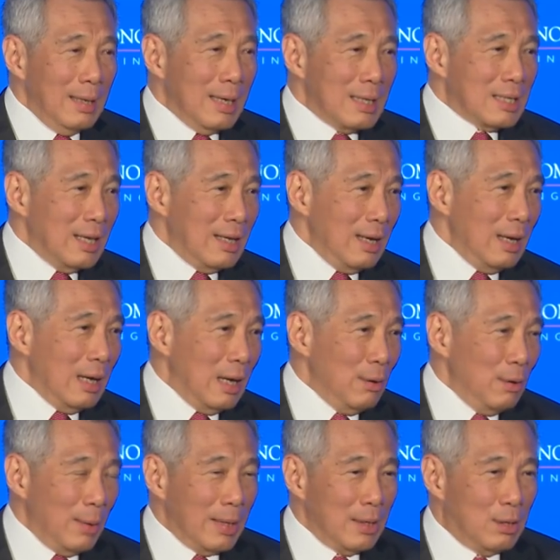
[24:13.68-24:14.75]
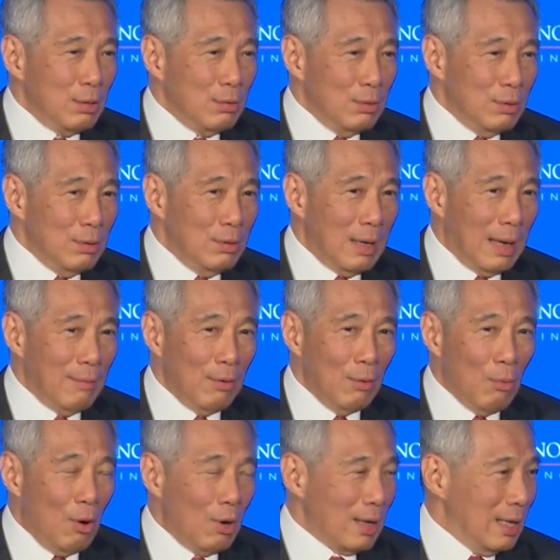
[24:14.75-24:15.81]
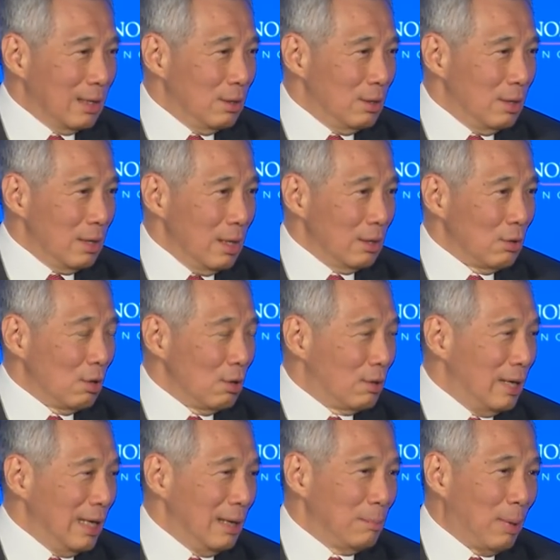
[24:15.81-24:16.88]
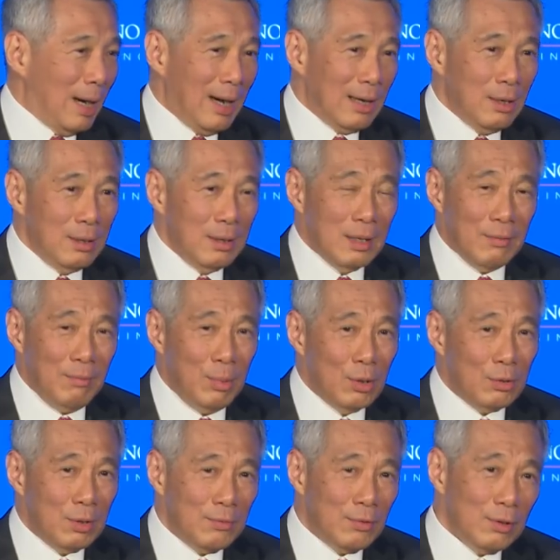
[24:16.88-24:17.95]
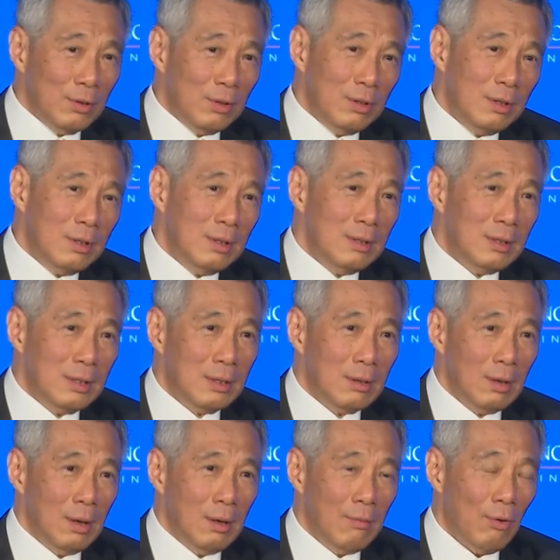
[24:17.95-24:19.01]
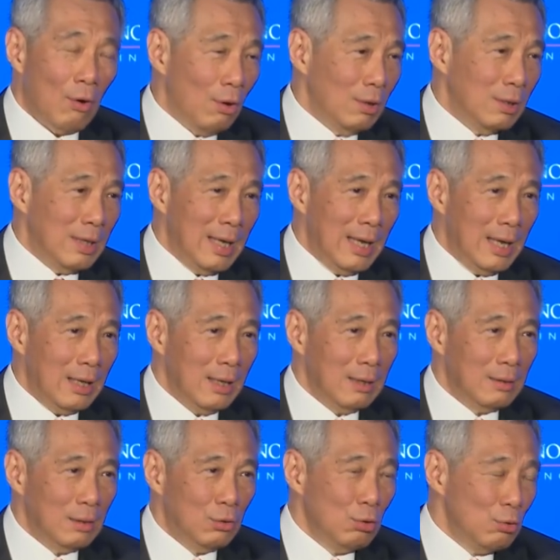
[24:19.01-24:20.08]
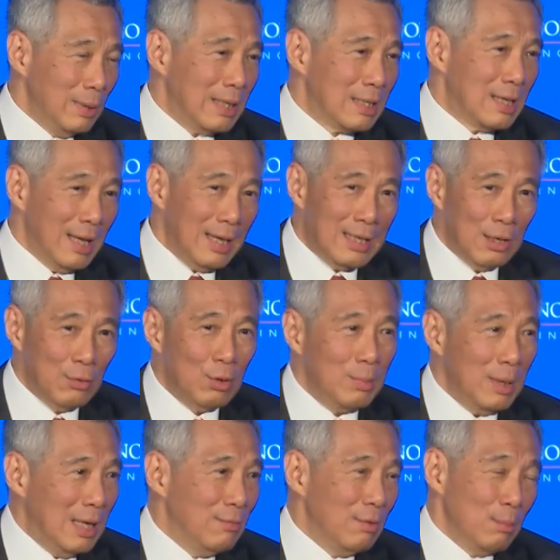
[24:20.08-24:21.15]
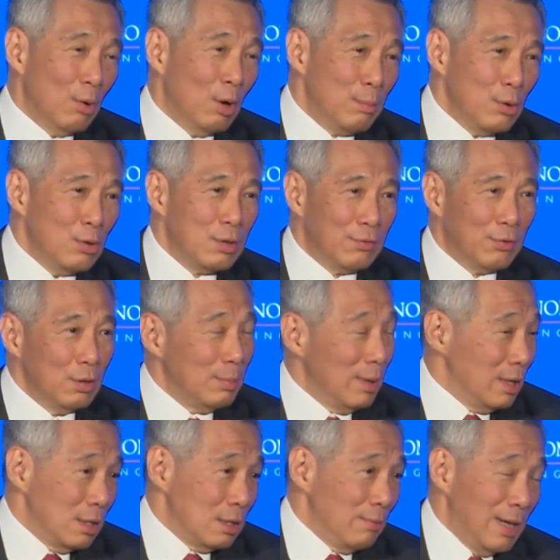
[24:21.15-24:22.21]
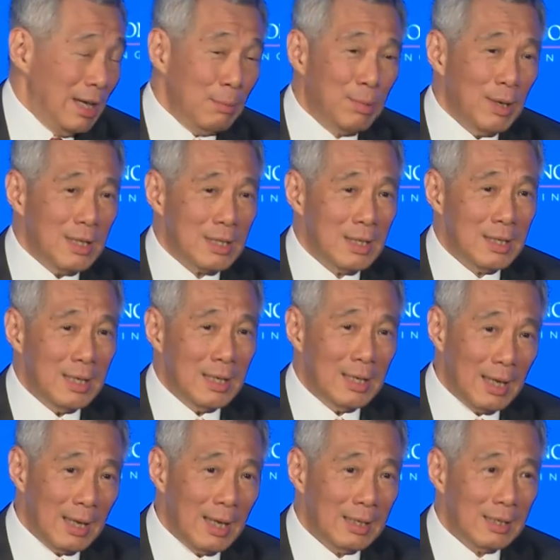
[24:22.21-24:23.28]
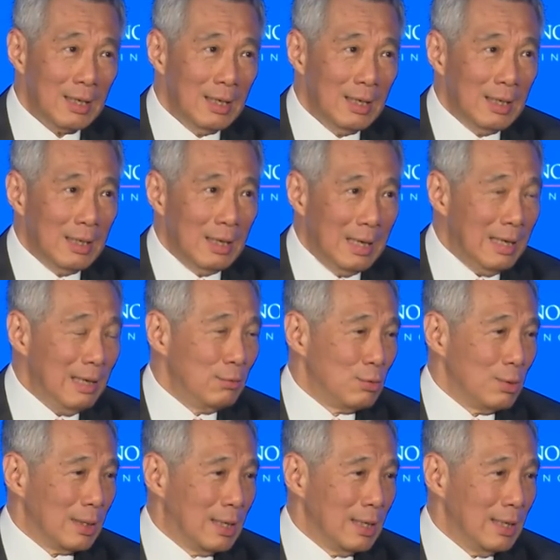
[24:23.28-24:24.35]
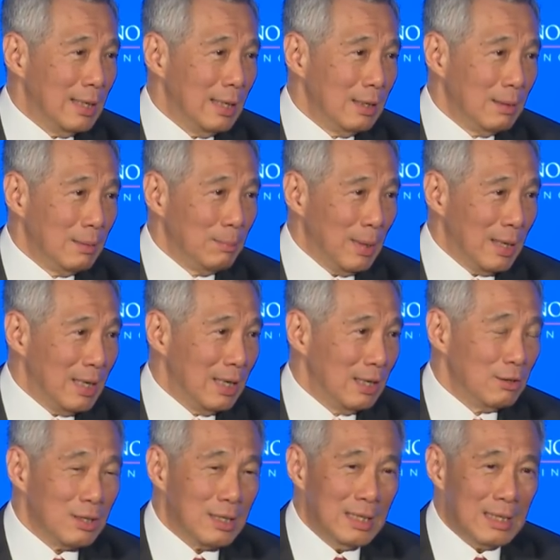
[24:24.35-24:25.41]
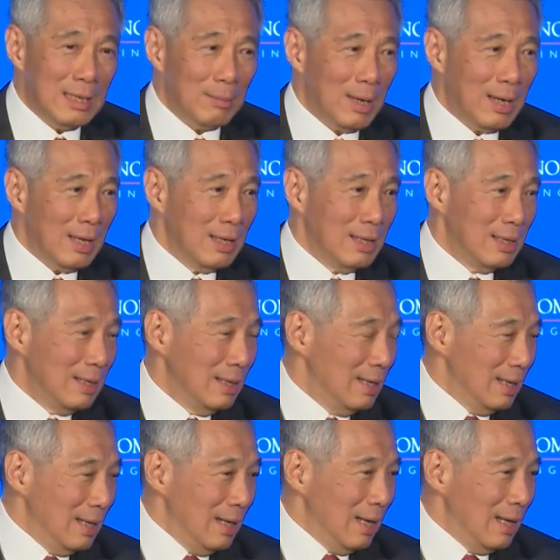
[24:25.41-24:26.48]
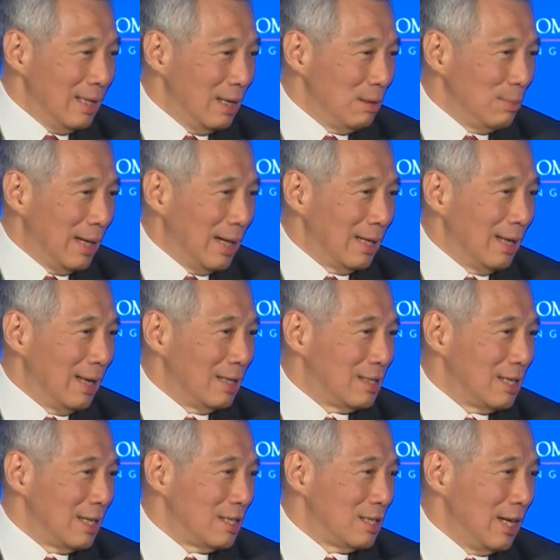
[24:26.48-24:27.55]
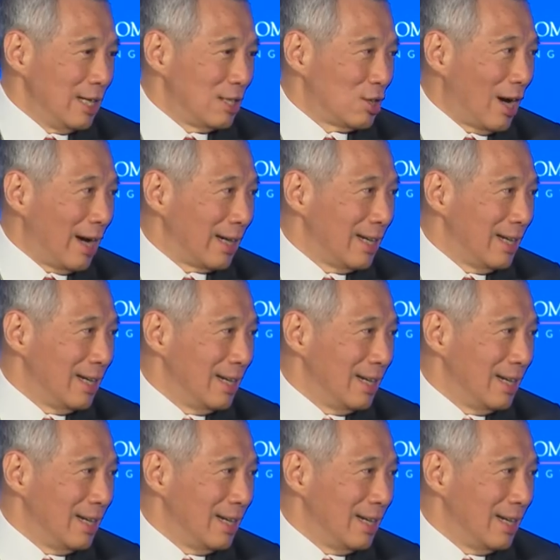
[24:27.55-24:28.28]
yesterday, I went to have a walk at the Rock Creek Park, a beautiful fall day. 2 weeks later would be even more beautiful, but it was very pleasant, and the leaves were turning, beginning to see some color. And then we had lunch at Shake Shack.